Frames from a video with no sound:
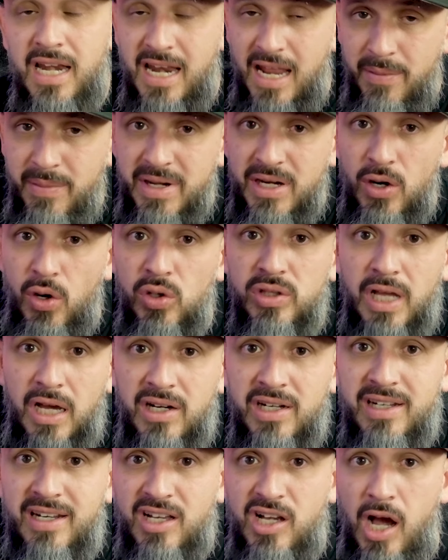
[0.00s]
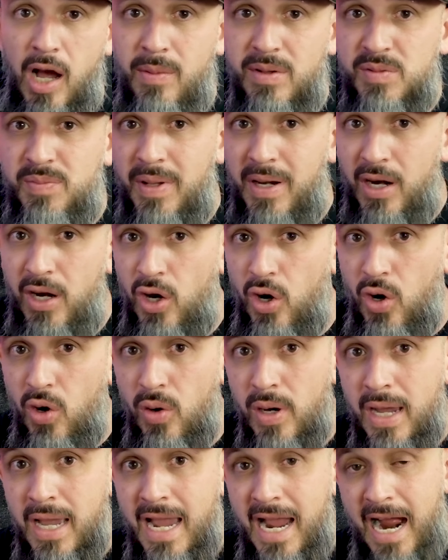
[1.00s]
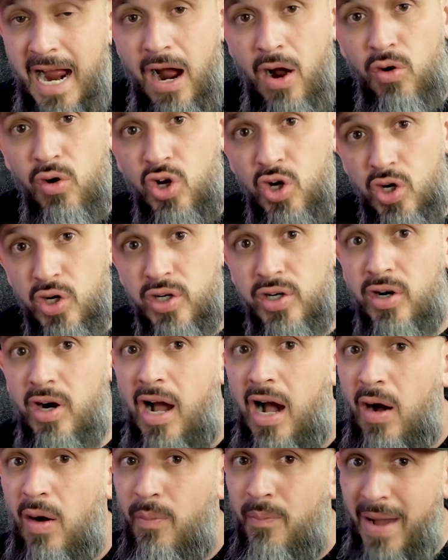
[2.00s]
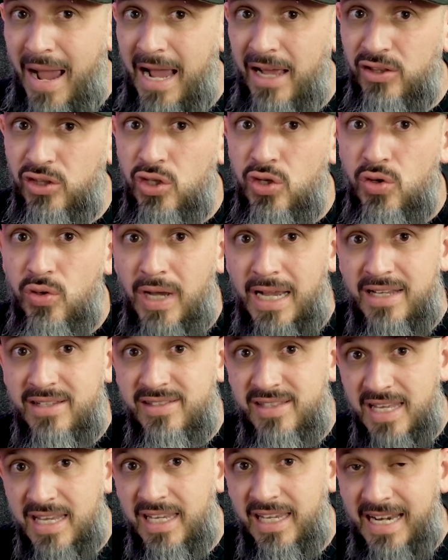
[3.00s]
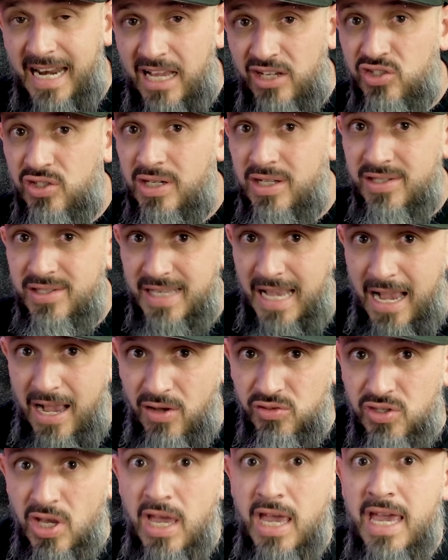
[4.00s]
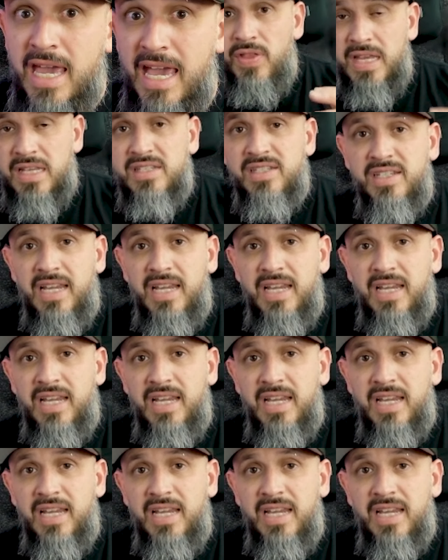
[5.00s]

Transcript: Let me know down in the comments below how good or how bad do you guys think it actually sounds. This